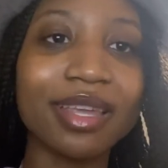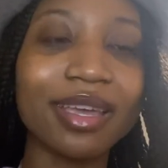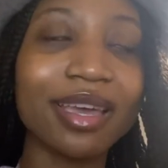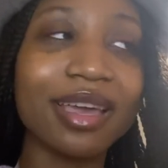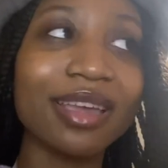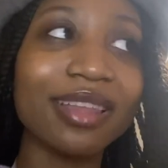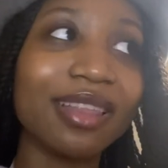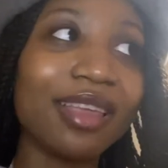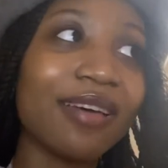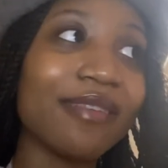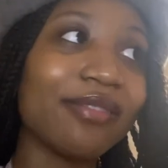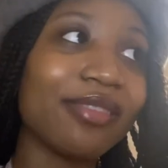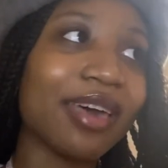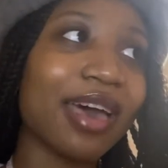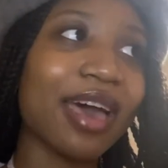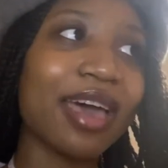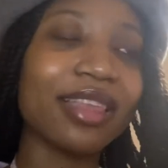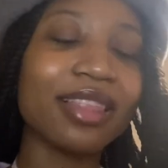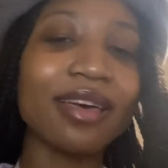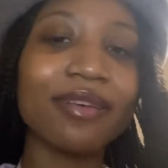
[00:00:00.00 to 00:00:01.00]
Like I love
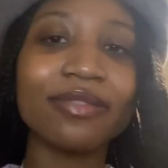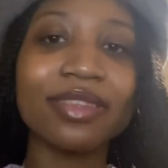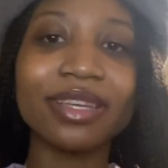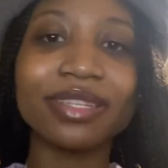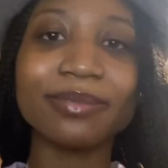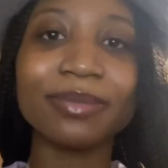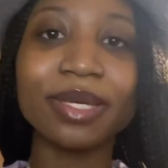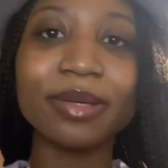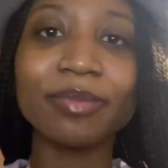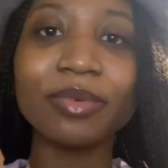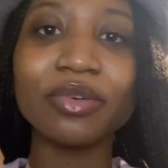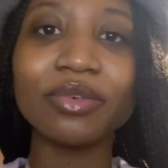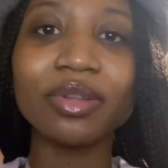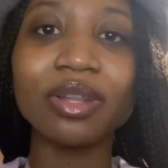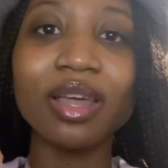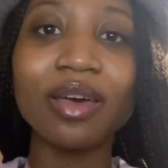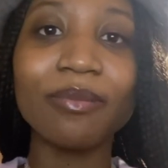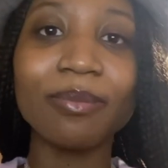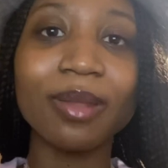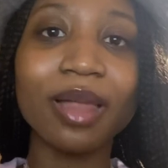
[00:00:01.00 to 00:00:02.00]
that. I love that people
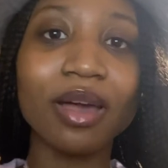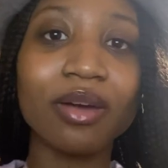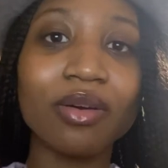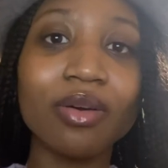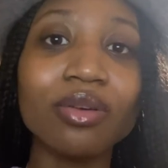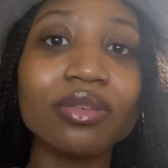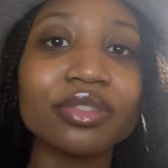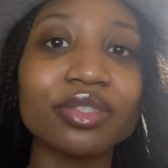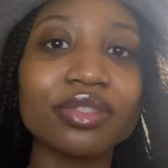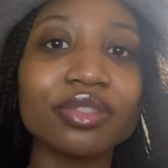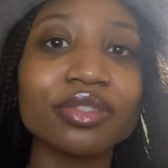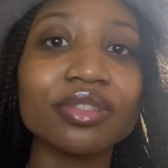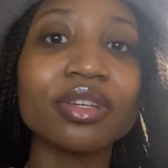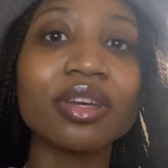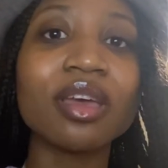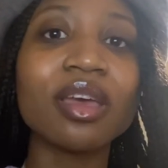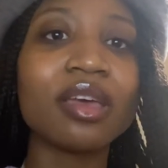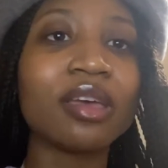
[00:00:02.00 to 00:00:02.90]
love black culture,